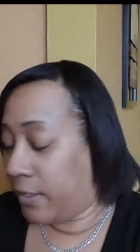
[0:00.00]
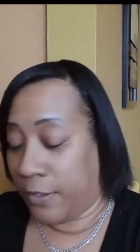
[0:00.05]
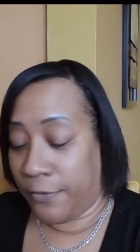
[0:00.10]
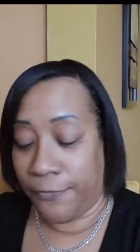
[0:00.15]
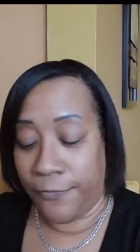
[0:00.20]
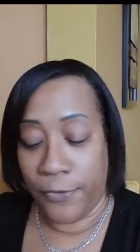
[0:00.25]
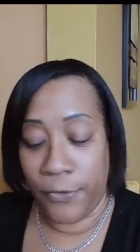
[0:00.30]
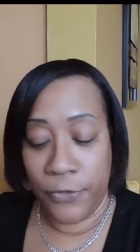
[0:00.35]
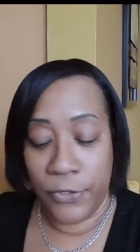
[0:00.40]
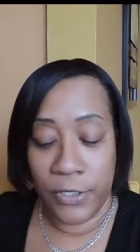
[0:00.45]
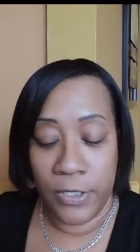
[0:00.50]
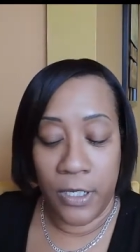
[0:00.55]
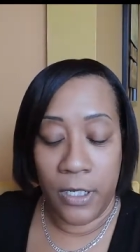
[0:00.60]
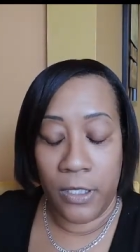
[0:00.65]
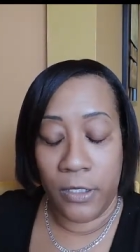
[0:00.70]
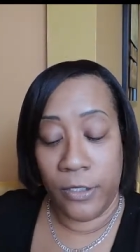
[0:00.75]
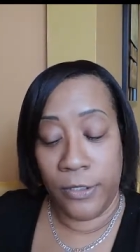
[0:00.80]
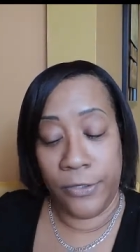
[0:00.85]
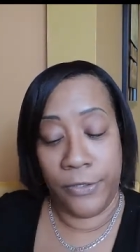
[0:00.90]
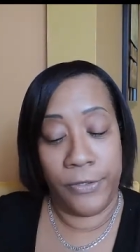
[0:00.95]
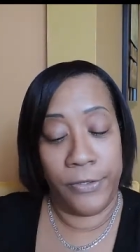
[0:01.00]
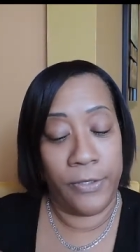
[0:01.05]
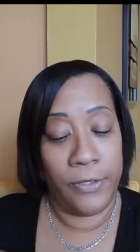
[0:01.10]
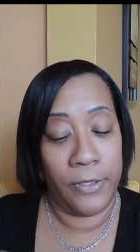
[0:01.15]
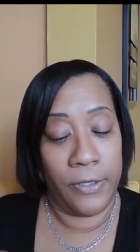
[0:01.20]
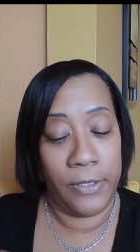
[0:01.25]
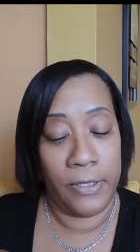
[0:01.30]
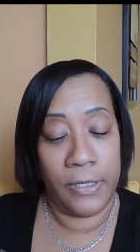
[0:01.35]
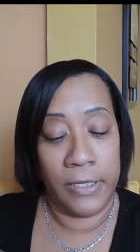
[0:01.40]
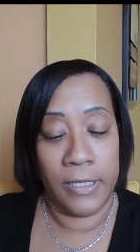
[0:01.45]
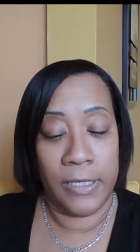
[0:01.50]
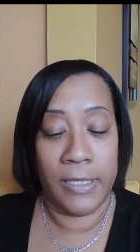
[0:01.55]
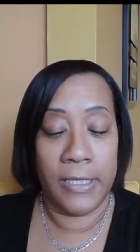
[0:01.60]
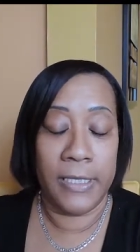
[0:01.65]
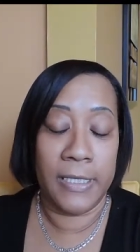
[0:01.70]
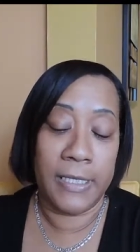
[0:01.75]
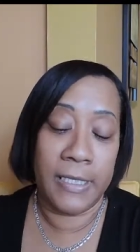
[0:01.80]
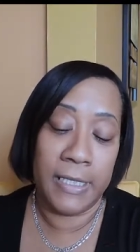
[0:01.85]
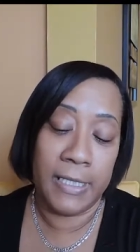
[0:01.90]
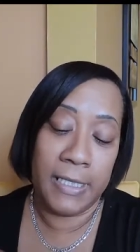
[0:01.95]
The first color
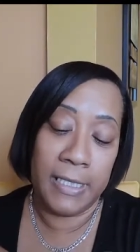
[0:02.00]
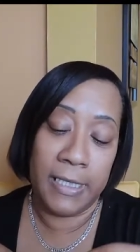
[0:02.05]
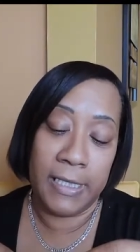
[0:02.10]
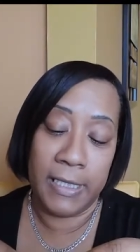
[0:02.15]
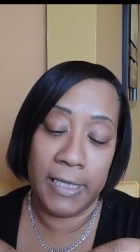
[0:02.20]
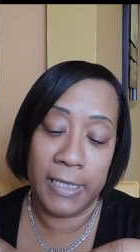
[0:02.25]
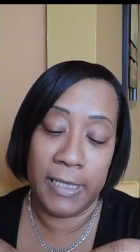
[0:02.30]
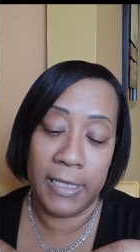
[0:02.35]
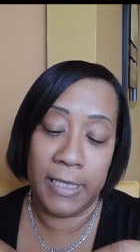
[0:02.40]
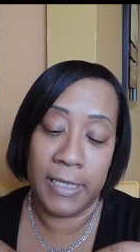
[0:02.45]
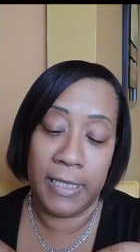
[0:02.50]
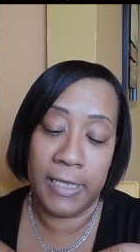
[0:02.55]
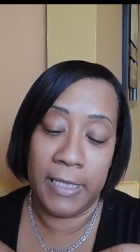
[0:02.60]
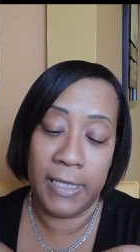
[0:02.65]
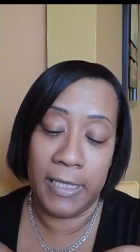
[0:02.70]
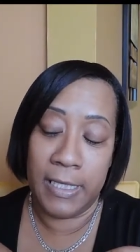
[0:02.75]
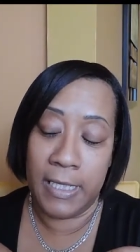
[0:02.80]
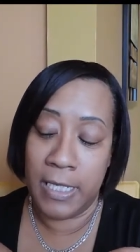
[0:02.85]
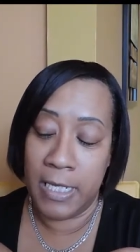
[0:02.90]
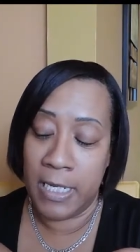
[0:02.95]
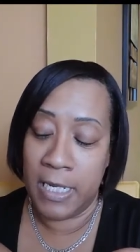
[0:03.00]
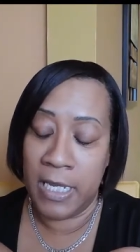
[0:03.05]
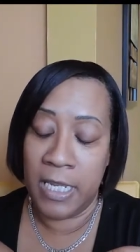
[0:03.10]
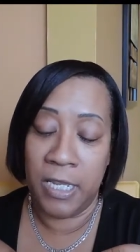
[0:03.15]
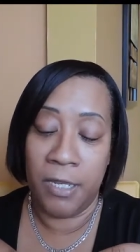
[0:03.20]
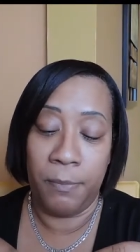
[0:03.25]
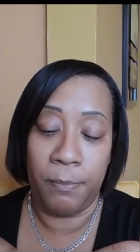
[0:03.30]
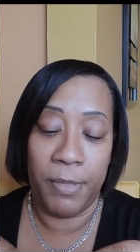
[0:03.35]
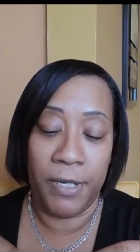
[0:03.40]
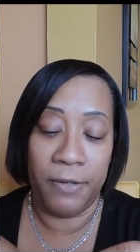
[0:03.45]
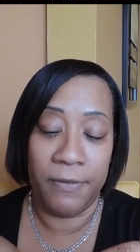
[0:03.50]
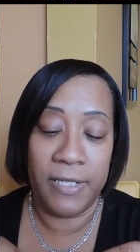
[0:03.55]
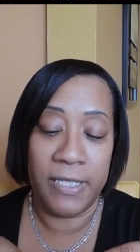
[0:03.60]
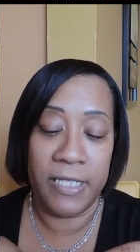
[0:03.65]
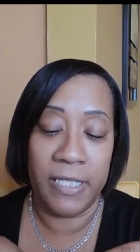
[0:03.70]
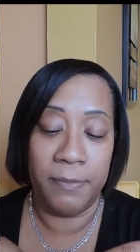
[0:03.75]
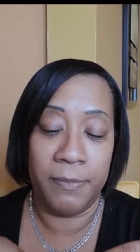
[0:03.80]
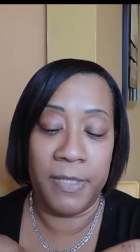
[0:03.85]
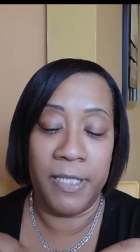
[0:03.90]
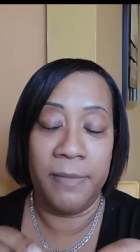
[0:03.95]
is in Very
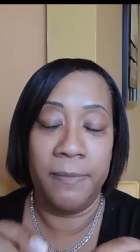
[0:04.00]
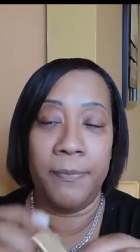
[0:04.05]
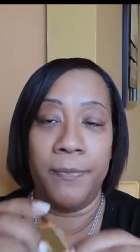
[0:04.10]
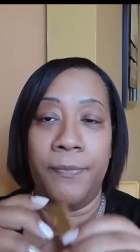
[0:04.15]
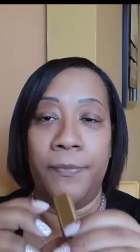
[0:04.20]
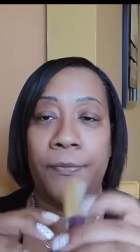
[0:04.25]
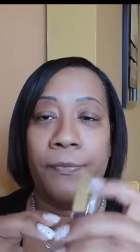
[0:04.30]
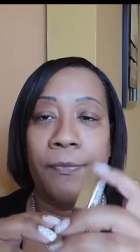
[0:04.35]
Tempting